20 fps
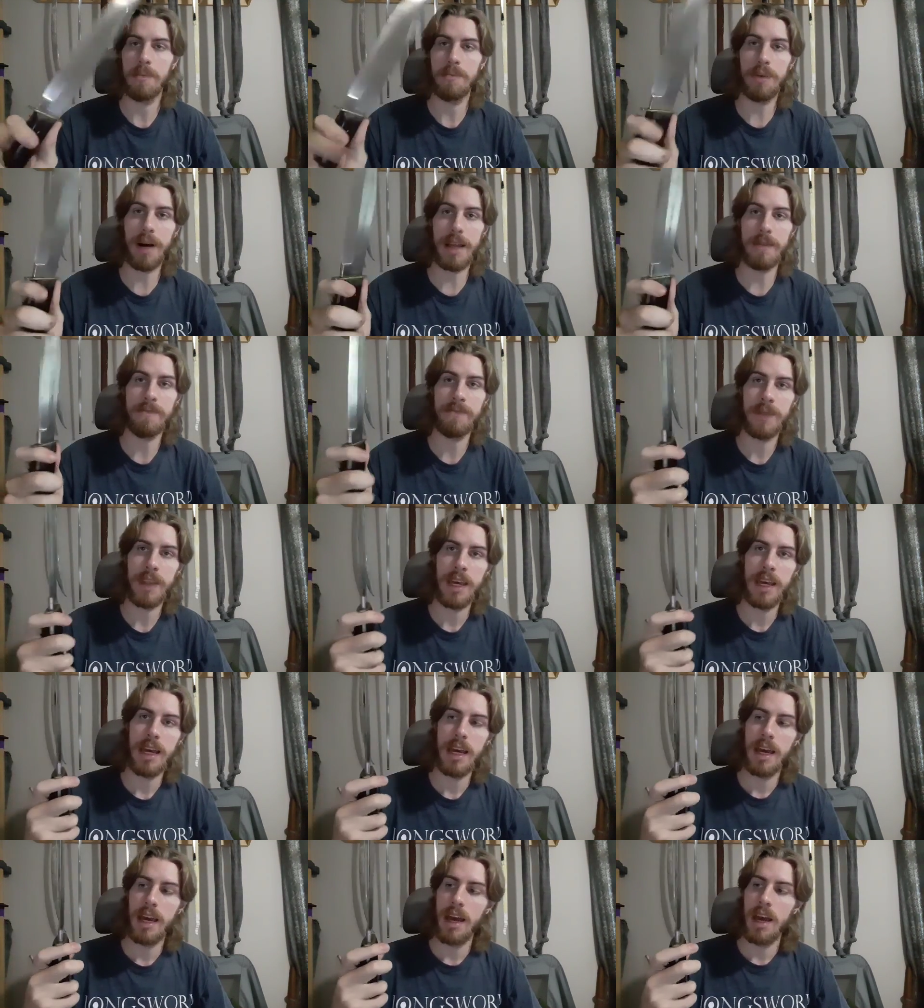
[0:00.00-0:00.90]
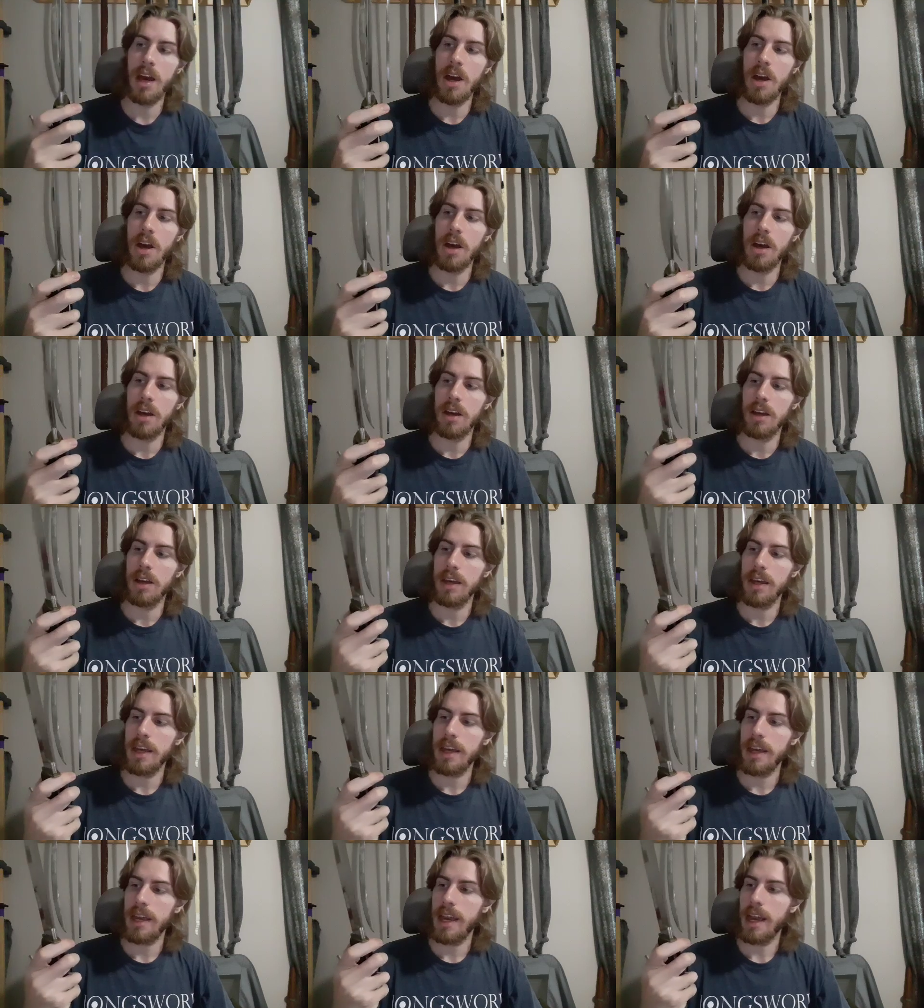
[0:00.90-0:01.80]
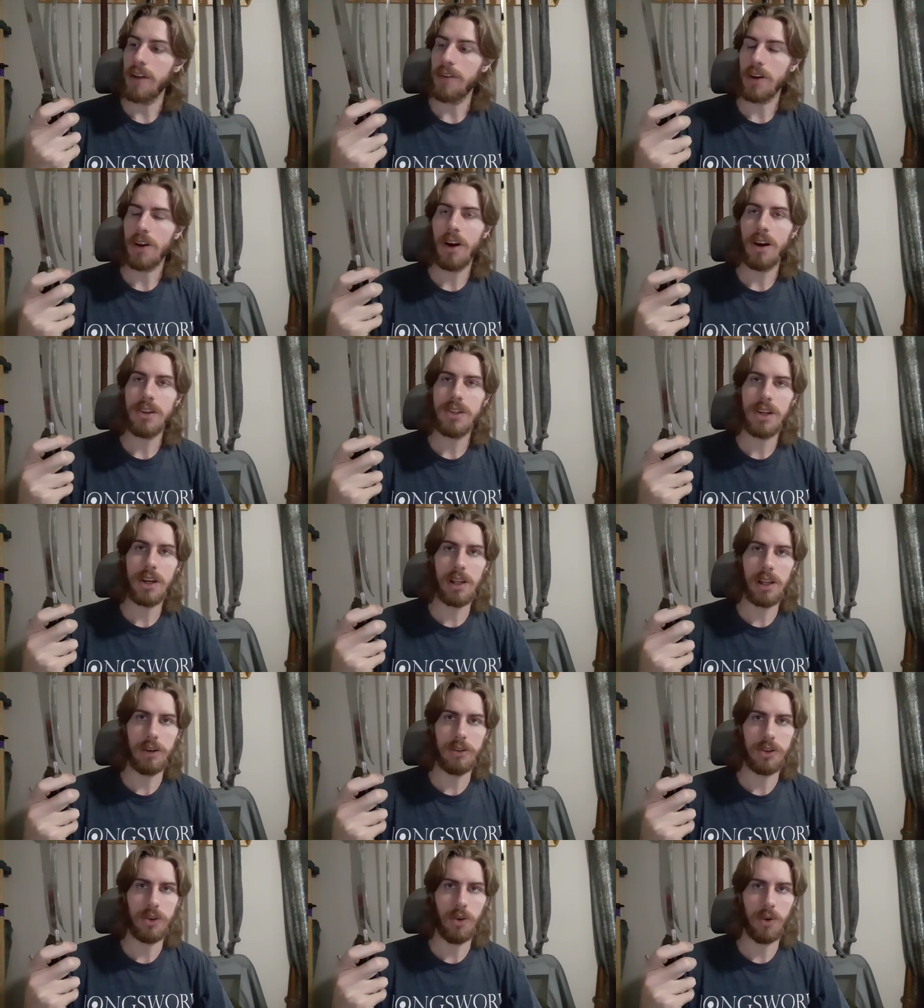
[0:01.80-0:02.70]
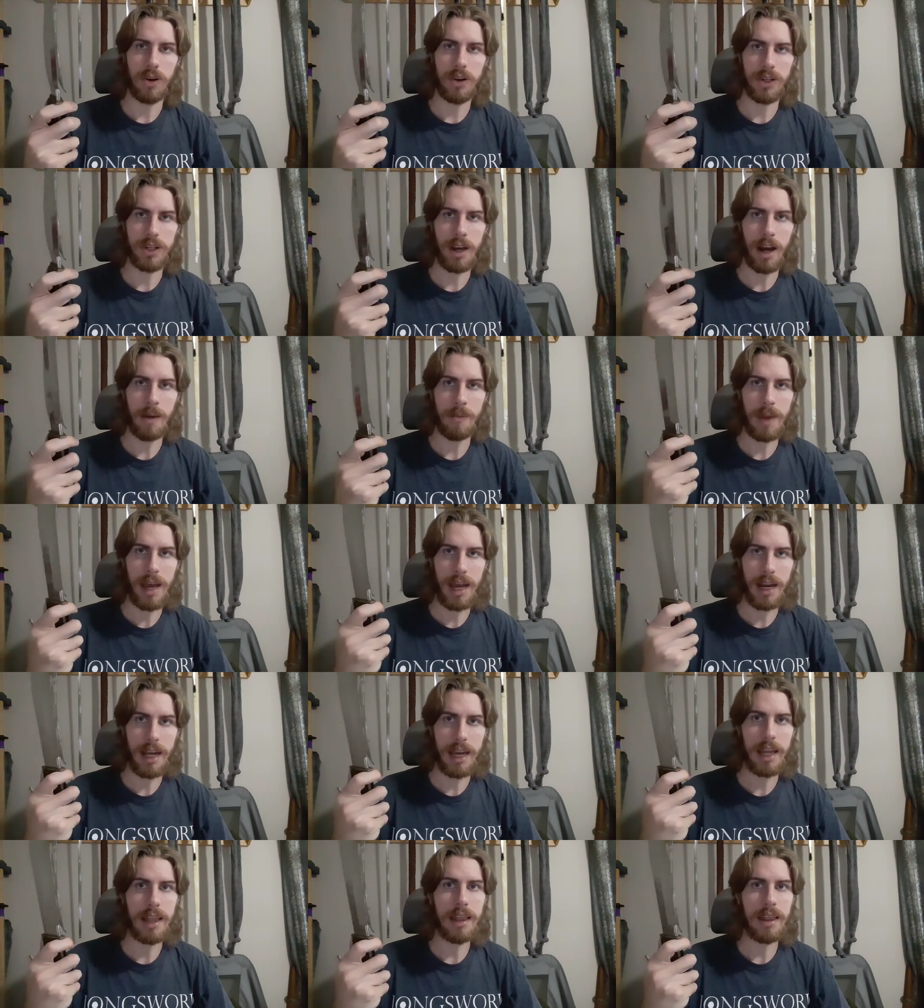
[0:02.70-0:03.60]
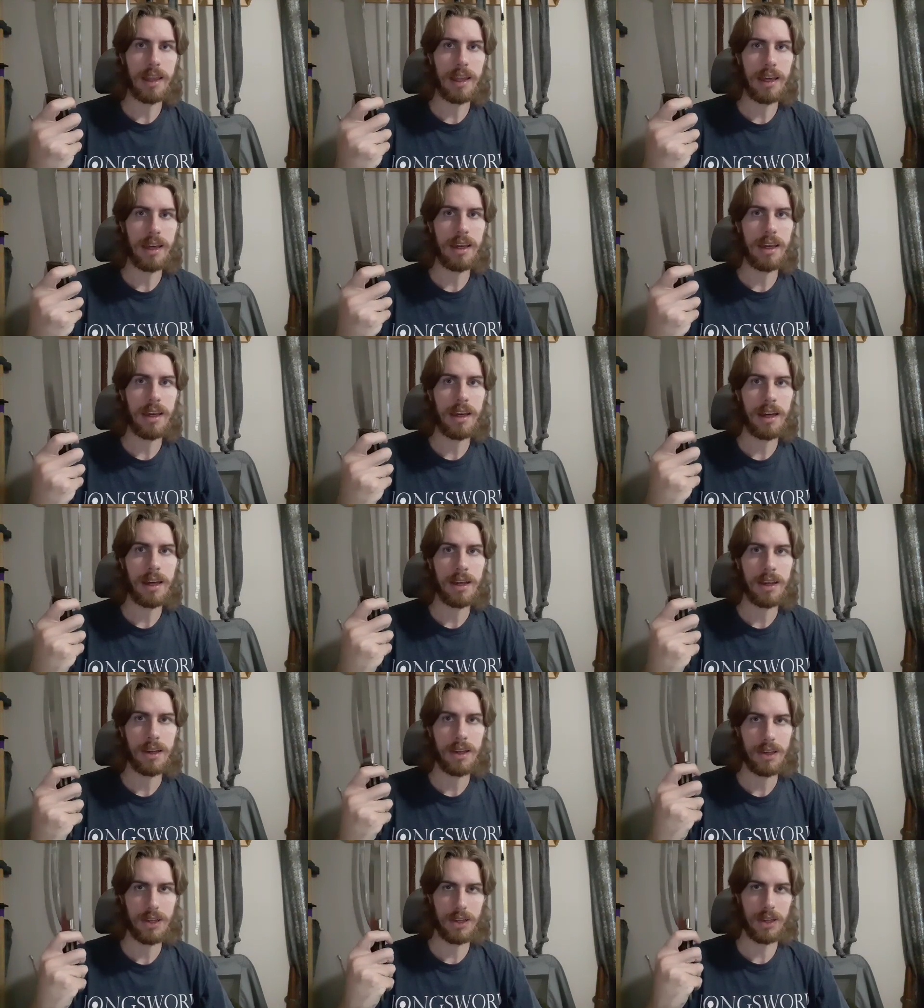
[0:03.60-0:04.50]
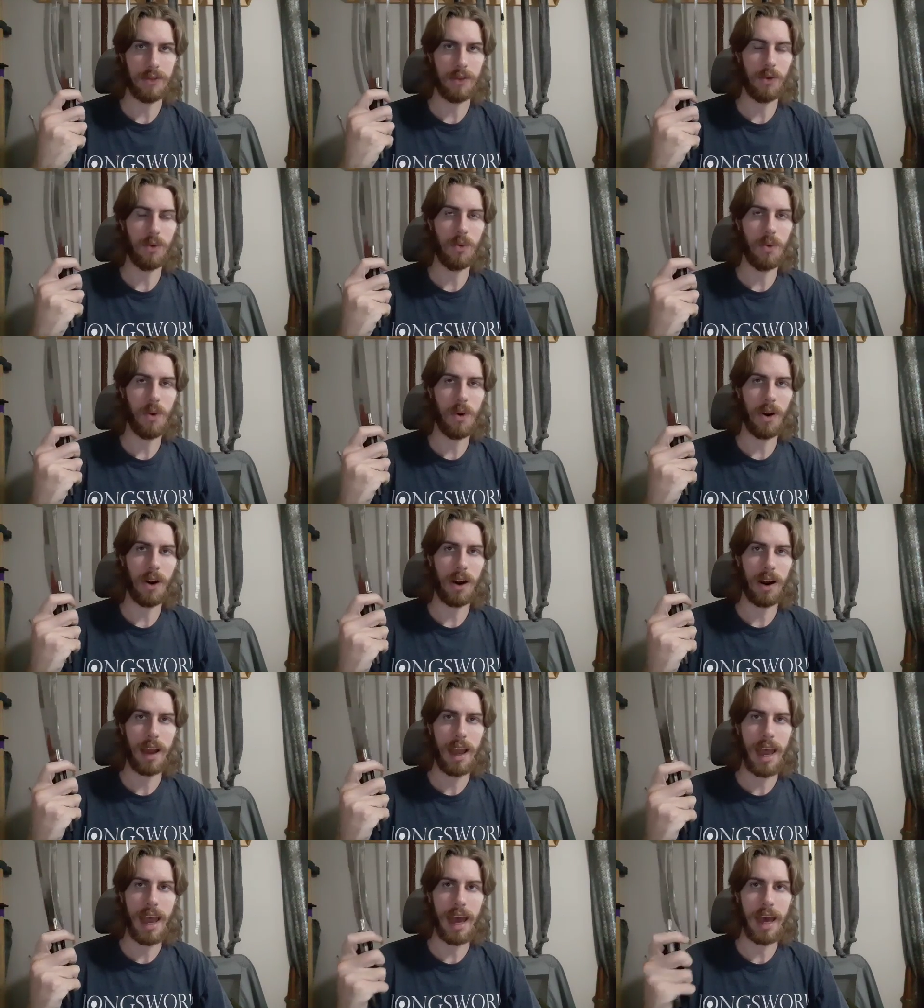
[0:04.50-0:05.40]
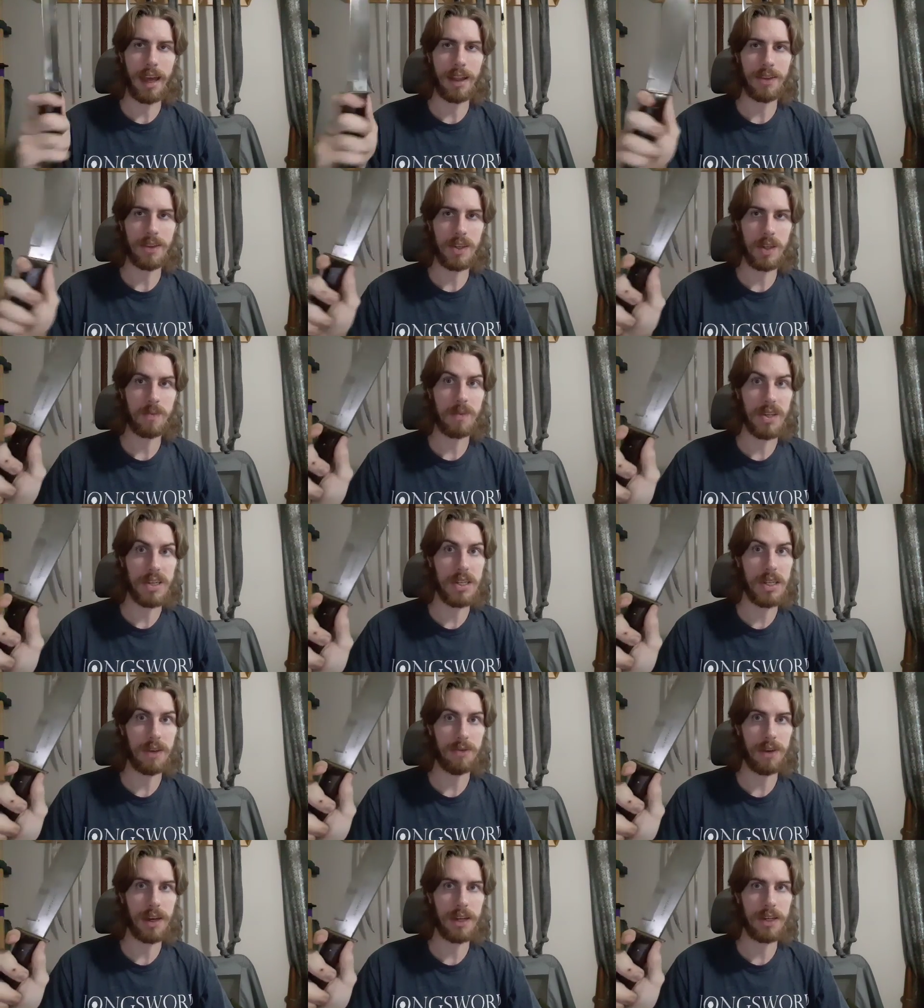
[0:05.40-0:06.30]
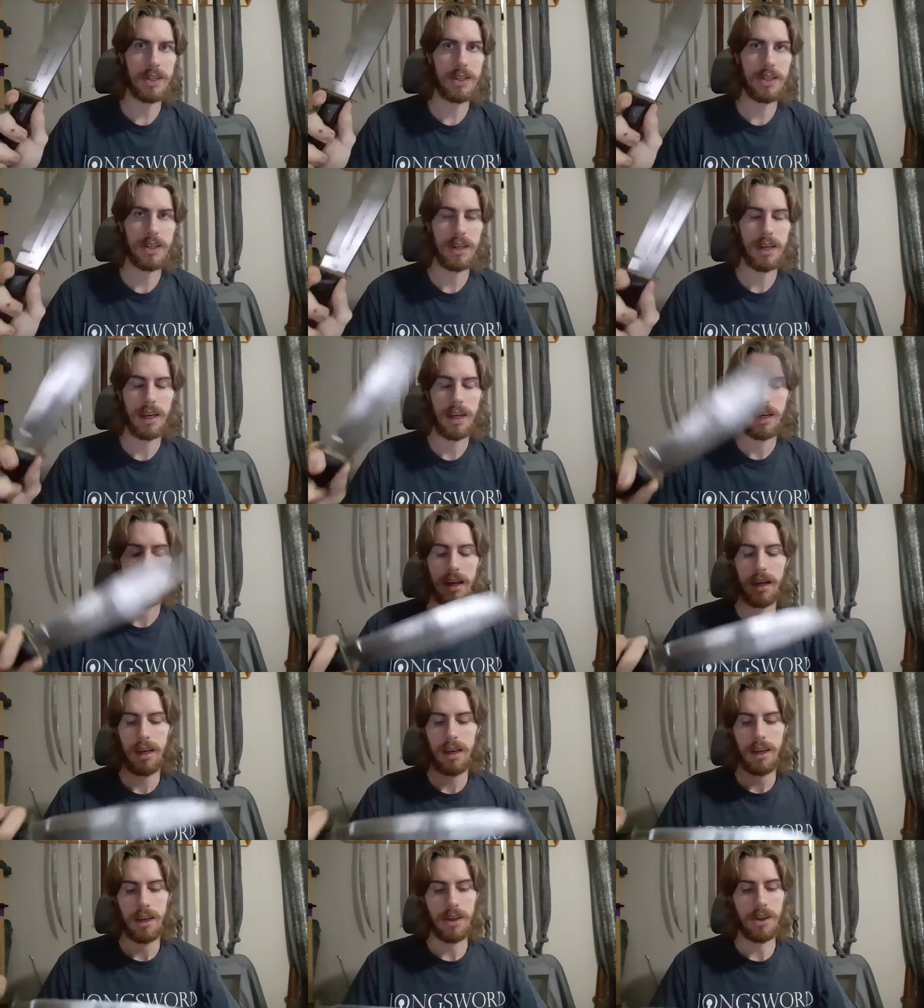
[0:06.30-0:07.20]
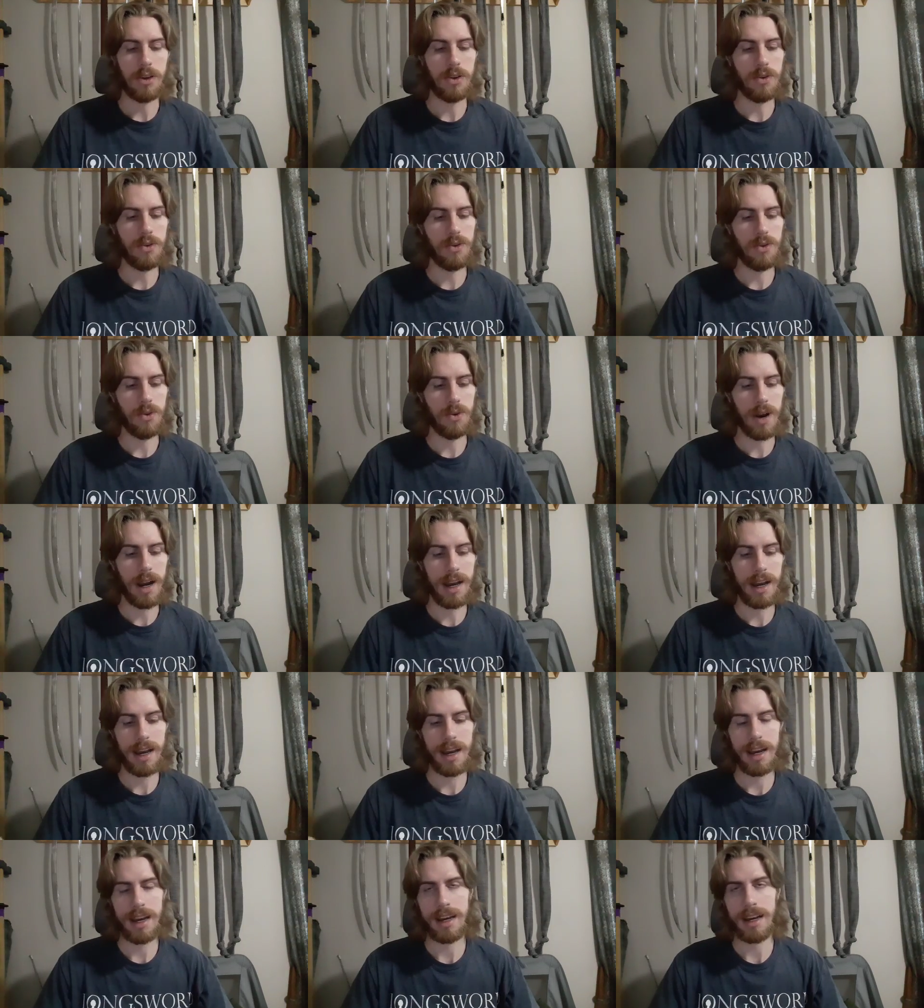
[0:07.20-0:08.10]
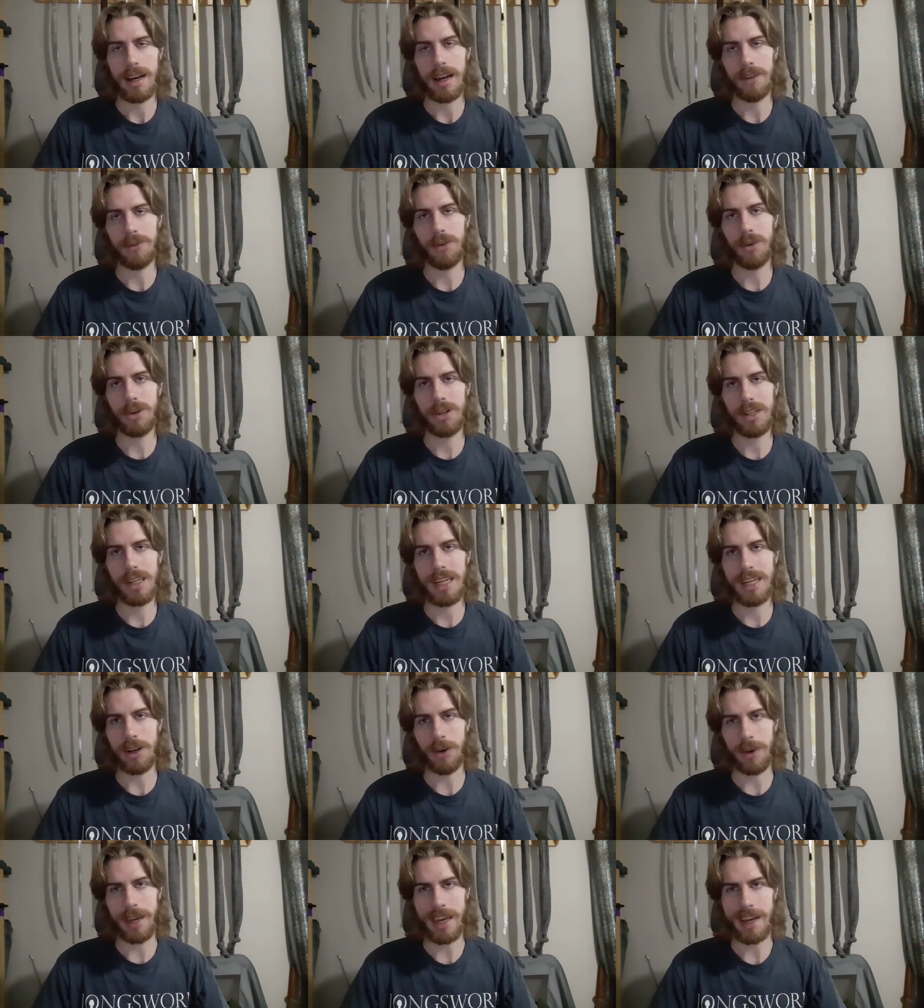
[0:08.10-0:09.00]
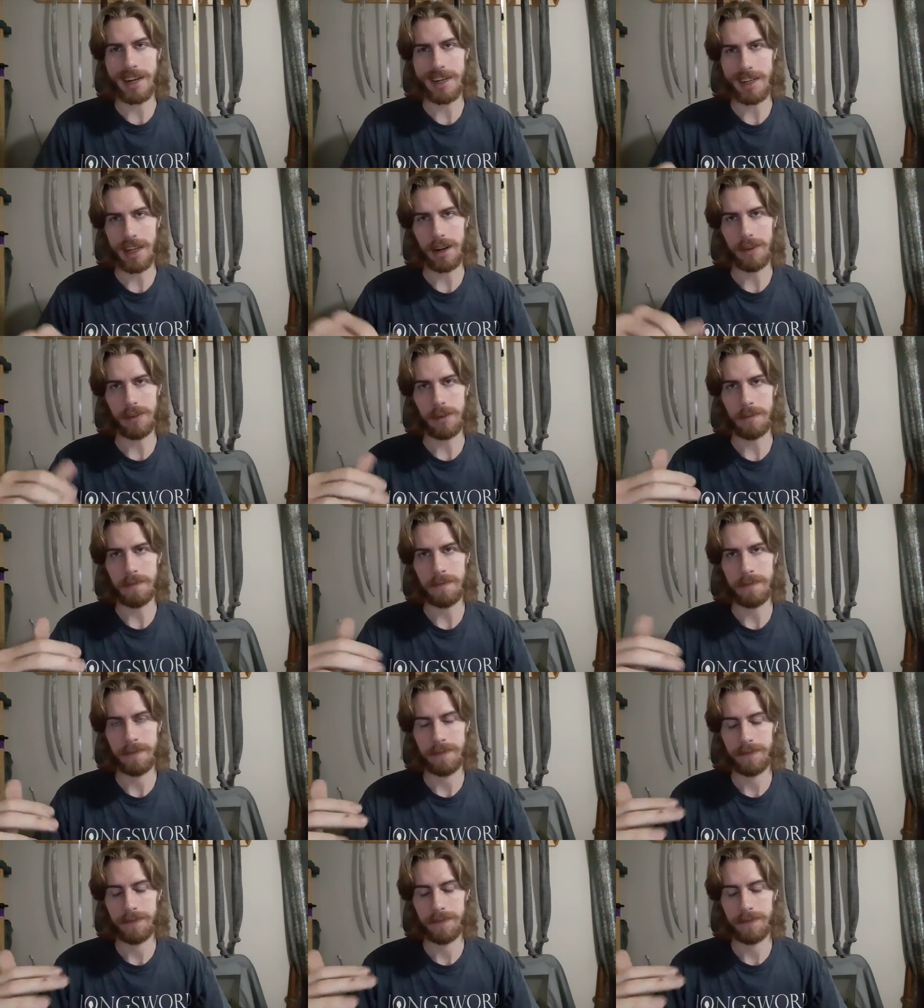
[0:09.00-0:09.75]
But in regards to close quarters combat in the Civil War and specifics, you unfortunately don't get a ton of them.